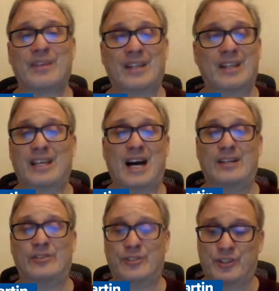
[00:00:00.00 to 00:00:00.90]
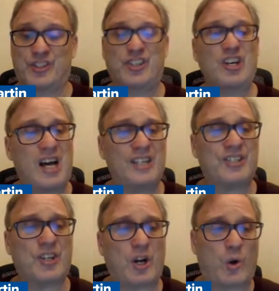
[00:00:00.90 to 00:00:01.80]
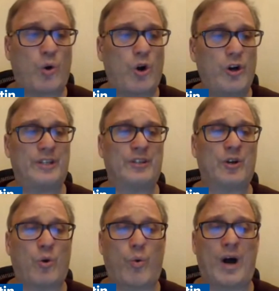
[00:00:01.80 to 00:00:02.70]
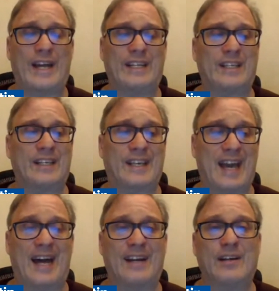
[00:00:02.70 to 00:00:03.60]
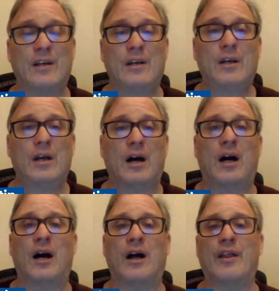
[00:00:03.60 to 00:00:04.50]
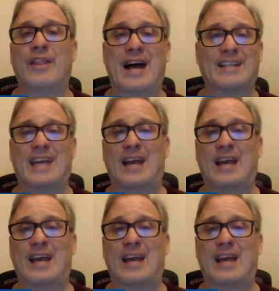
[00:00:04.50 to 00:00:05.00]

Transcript: the Islanders just couldn't quite get that